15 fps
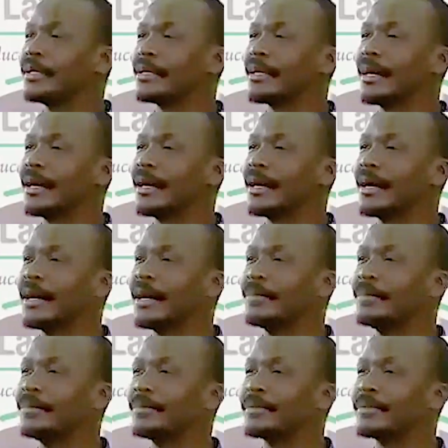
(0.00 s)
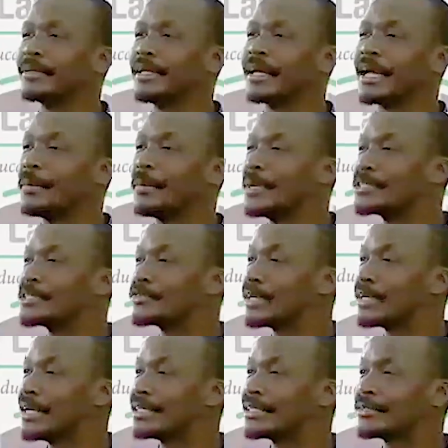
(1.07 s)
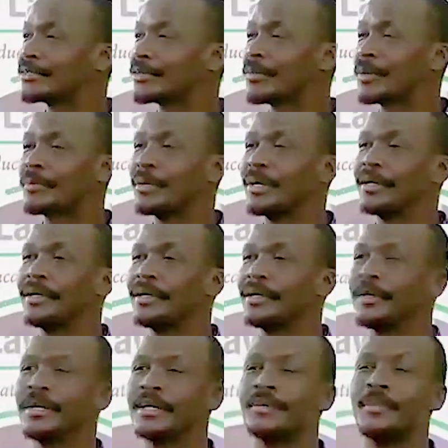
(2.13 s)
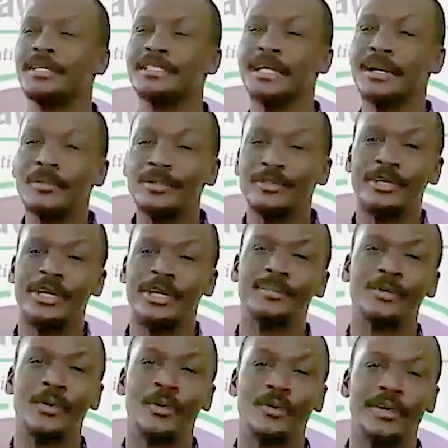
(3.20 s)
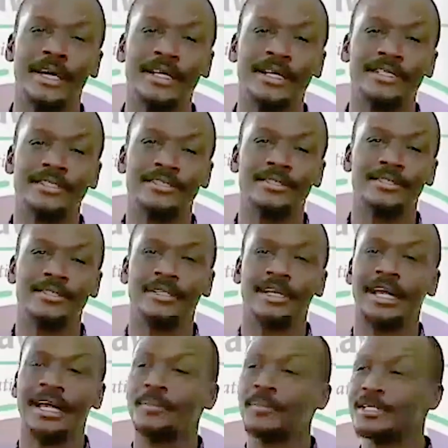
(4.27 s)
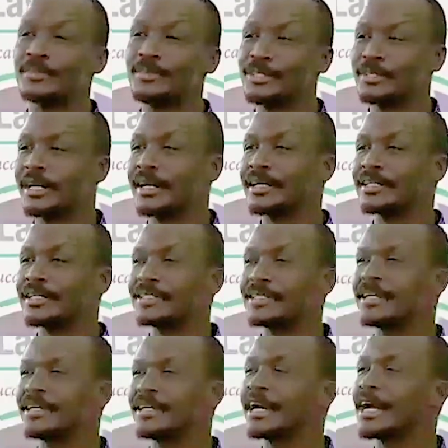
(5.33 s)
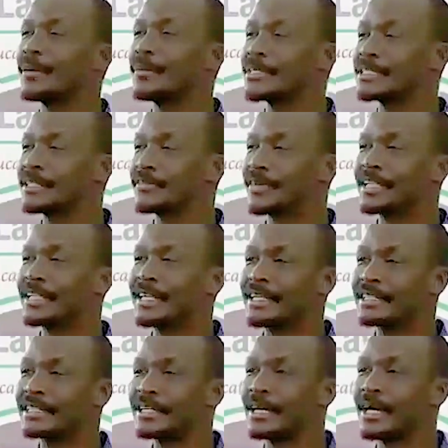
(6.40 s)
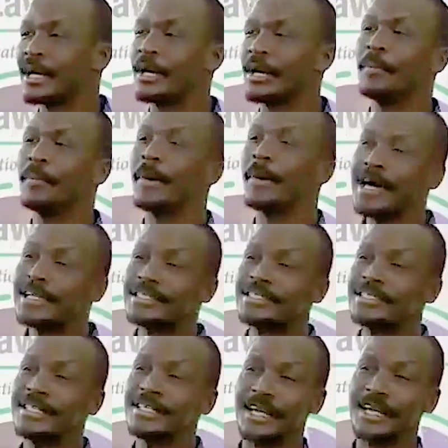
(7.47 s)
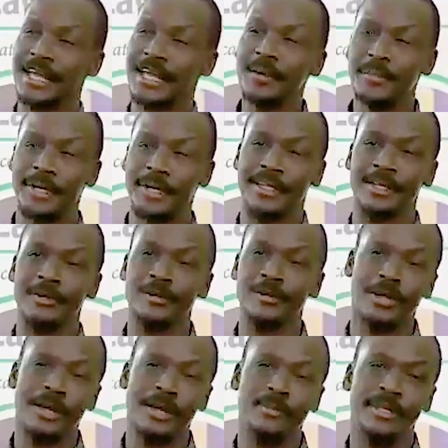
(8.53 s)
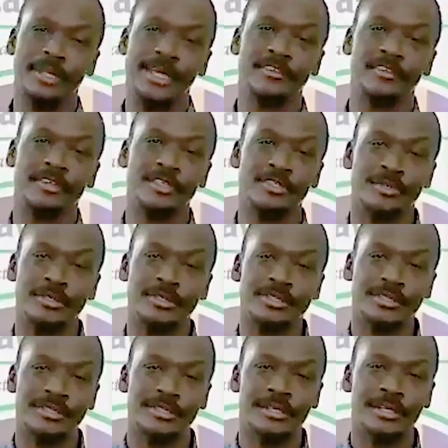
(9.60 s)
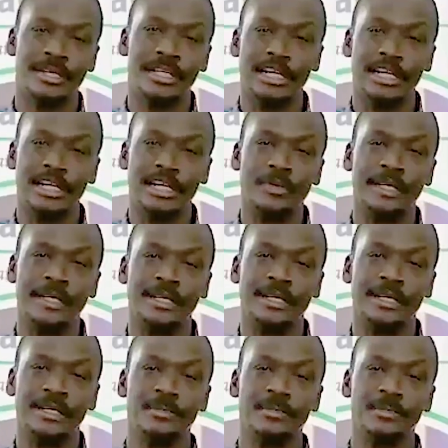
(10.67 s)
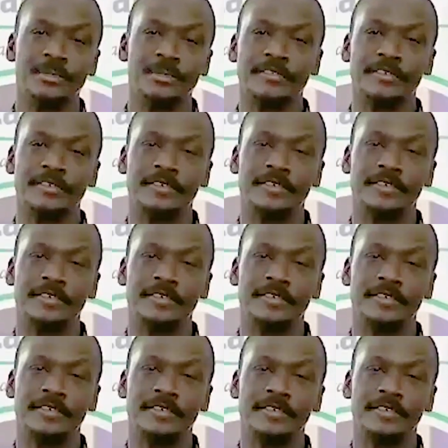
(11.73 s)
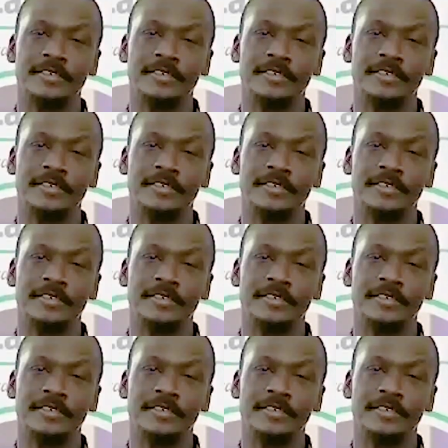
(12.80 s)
Um, they came as traders, you remember, but some also came to colonize. They came as missionaries. They came as different things. But as they came here, they also came with their traditions, including specifically religion.